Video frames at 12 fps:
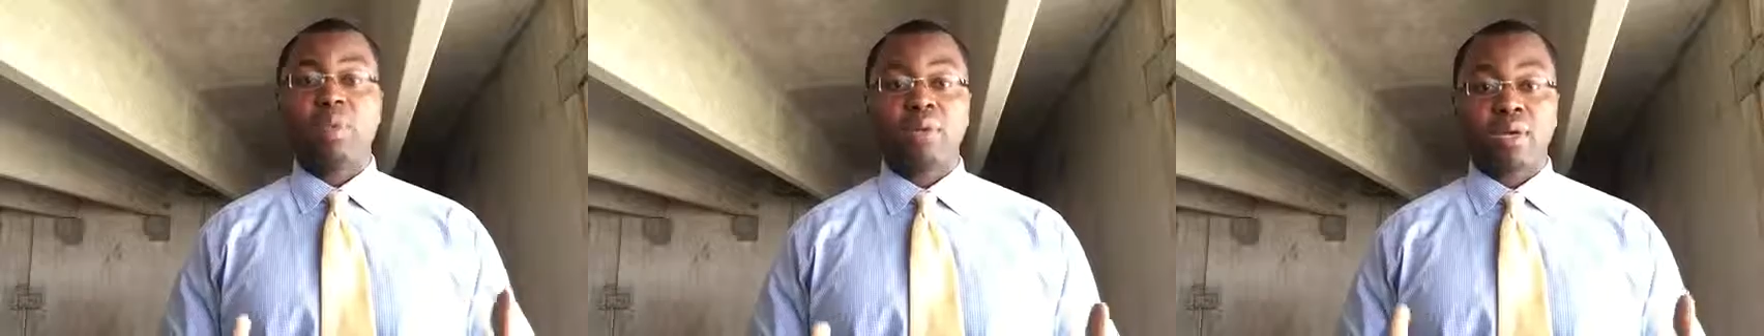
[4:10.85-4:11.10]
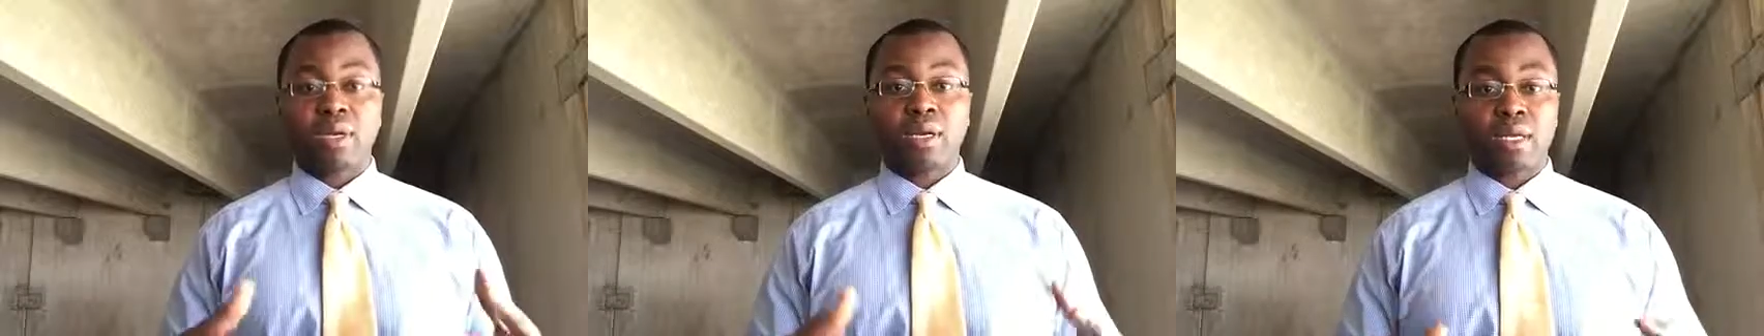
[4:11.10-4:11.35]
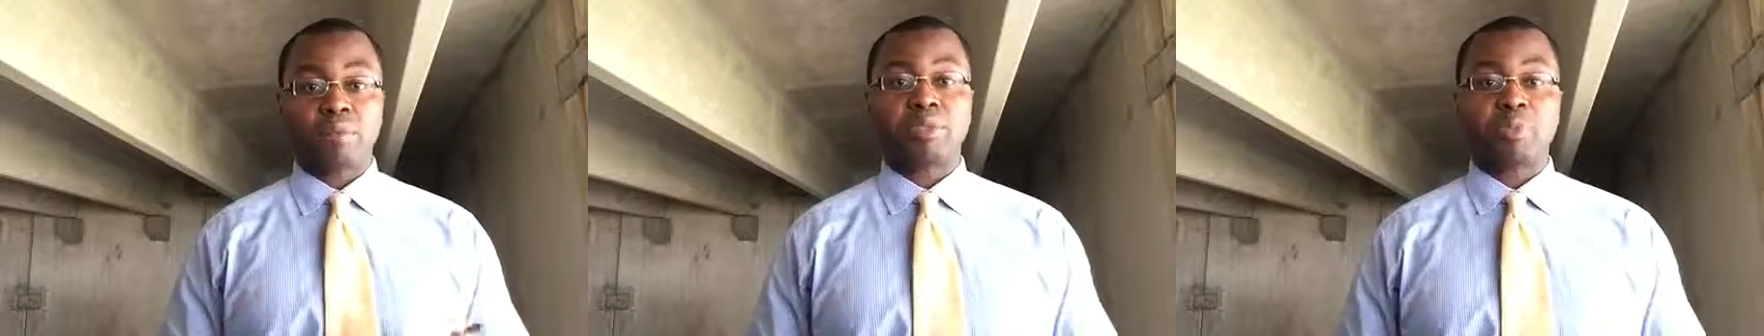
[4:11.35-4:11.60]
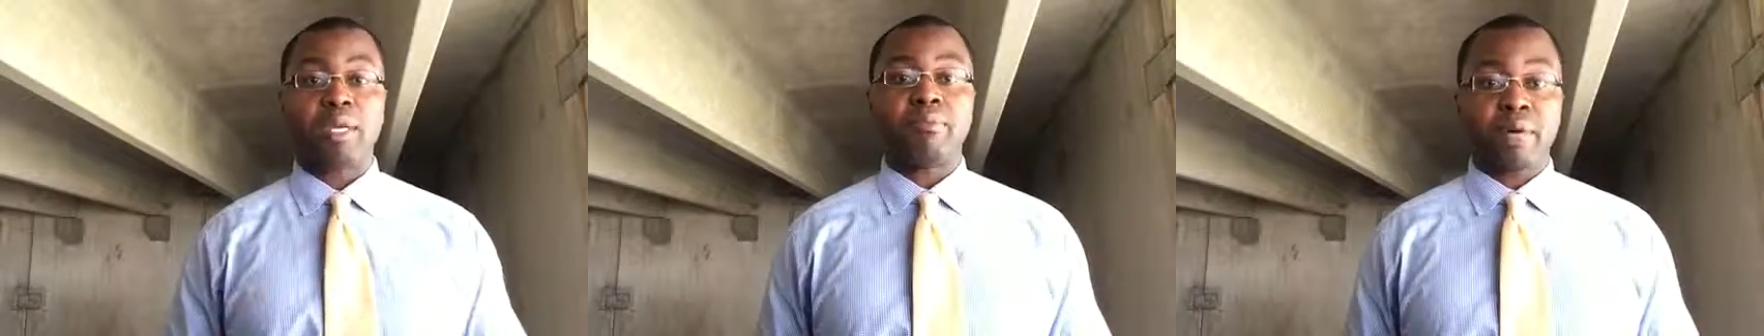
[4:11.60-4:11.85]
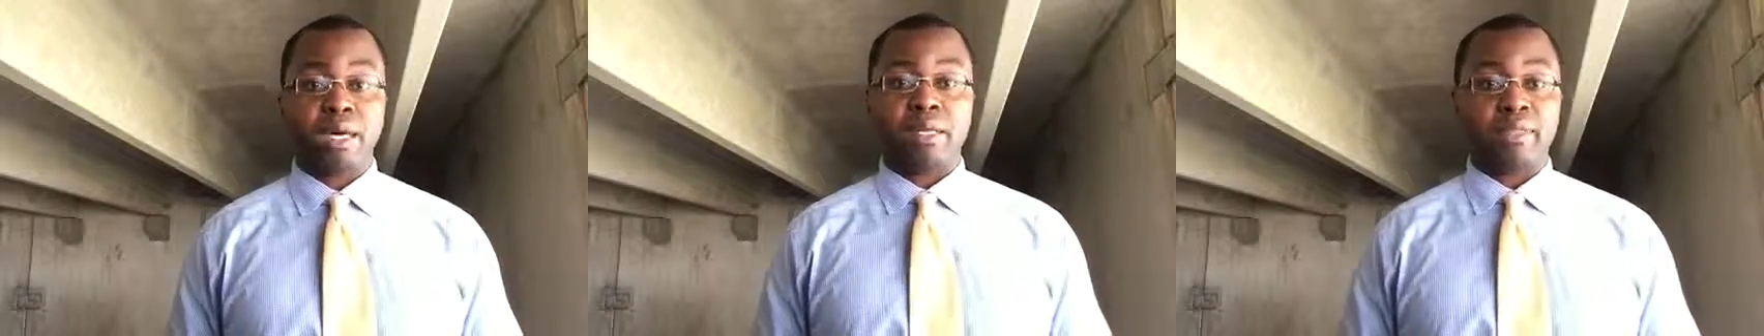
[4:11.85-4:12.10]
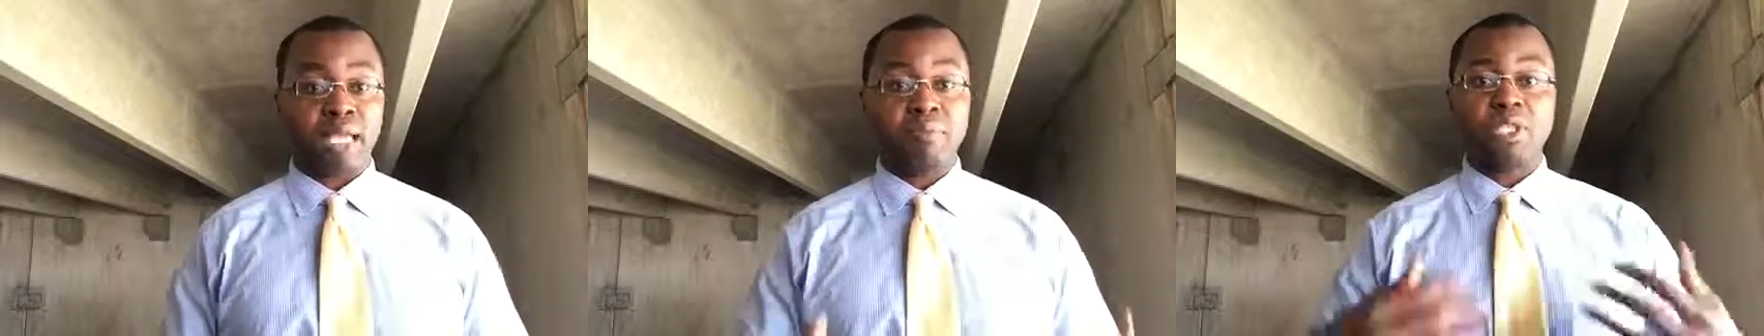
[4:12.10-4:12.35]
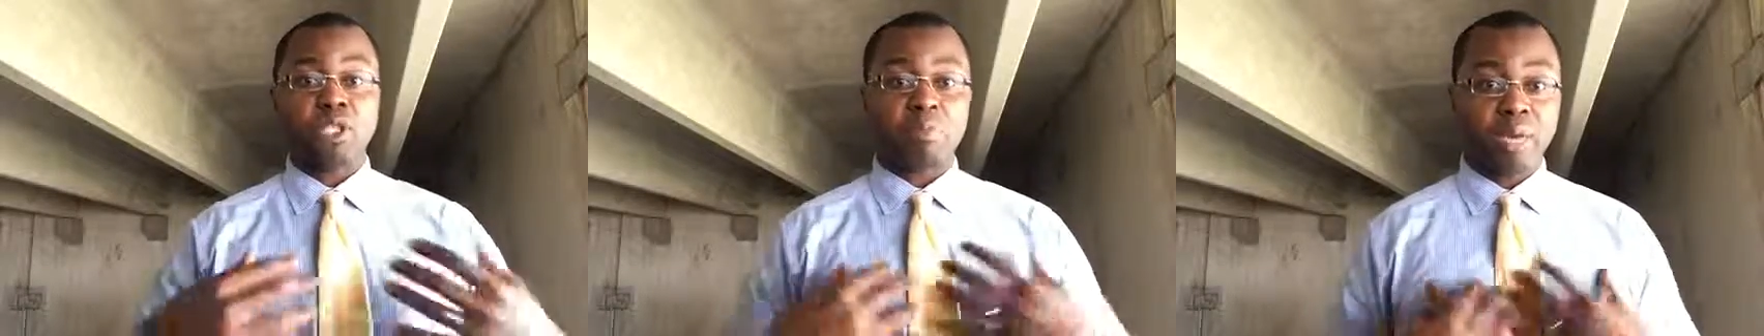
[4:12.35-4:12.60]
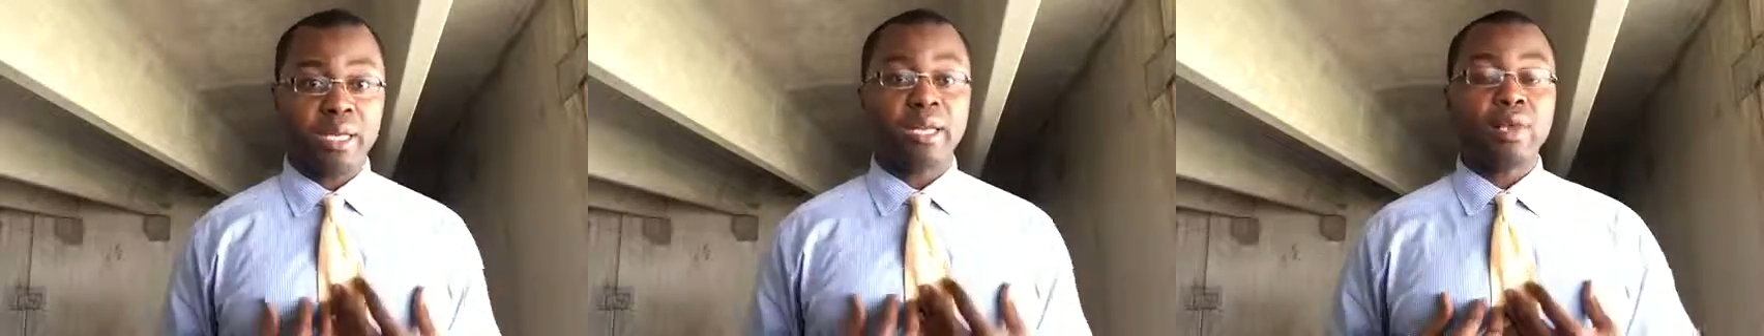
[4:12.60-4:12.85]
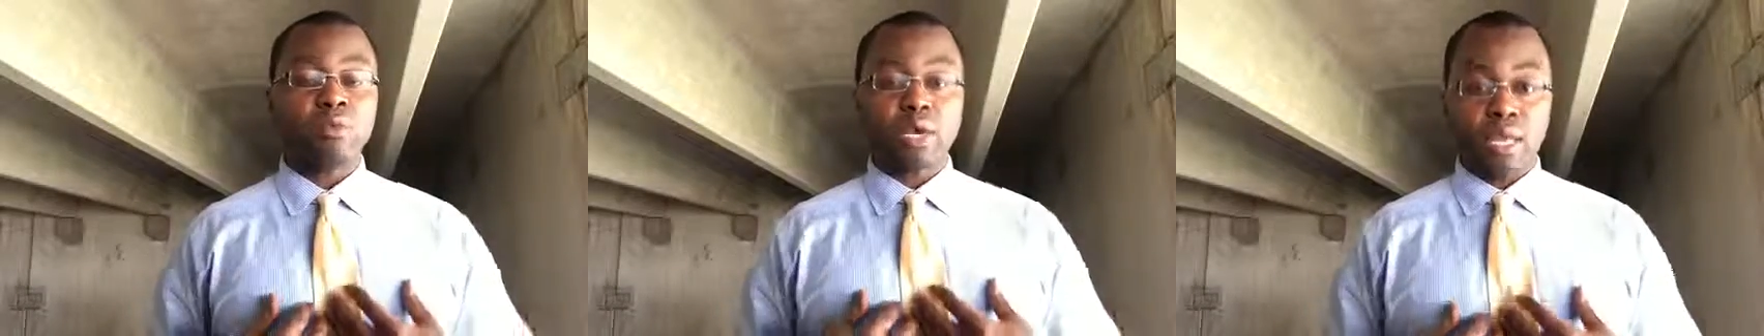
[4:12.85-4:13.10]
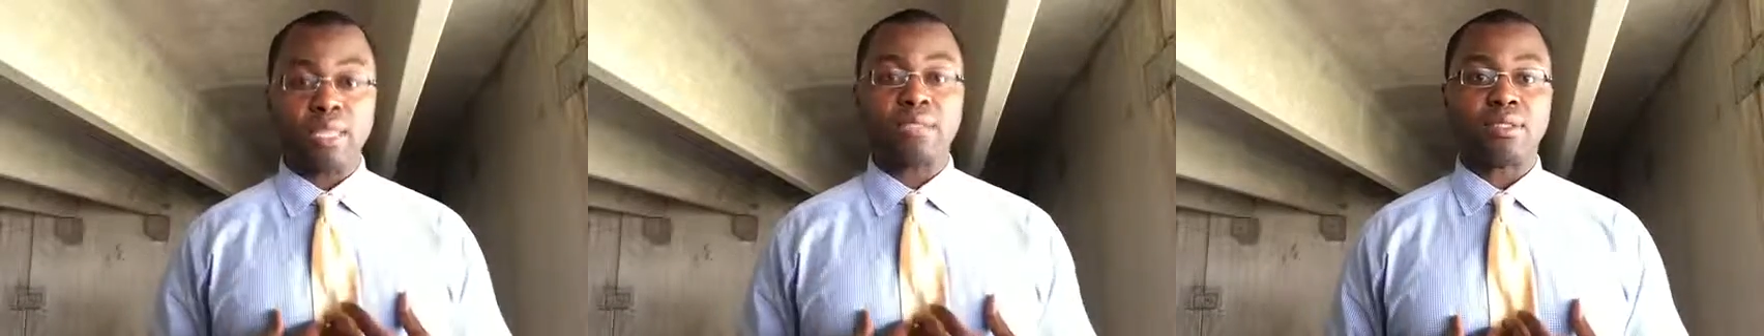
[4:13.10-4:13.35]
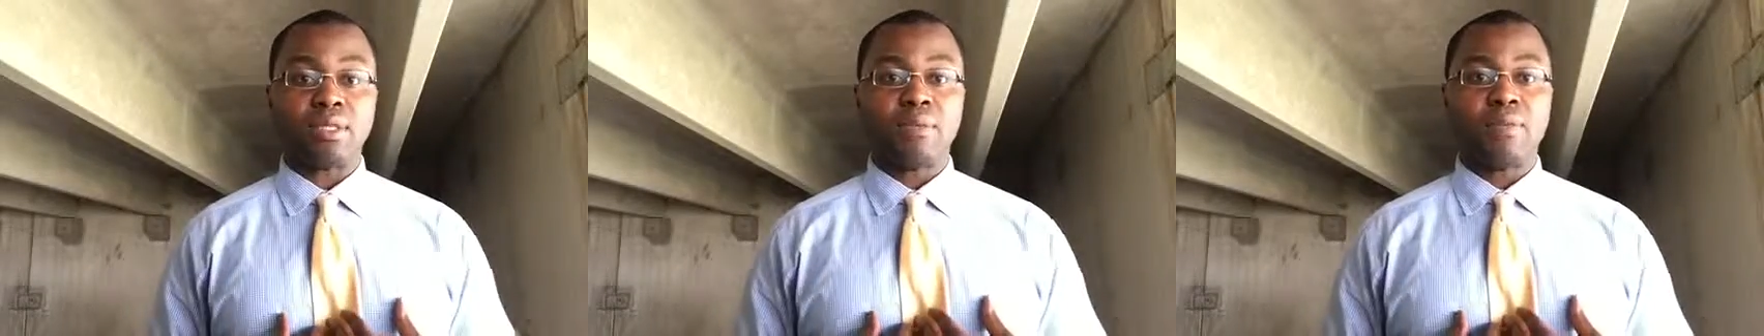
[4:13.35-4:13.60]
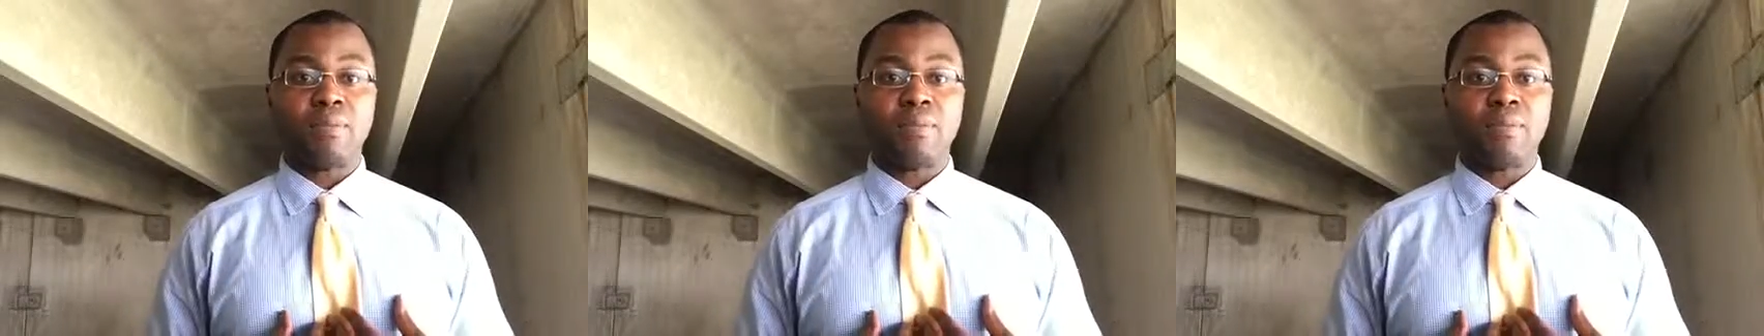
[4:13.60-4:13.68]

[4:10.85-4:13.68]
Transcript: people are going to come spend money. They've been spending it with us.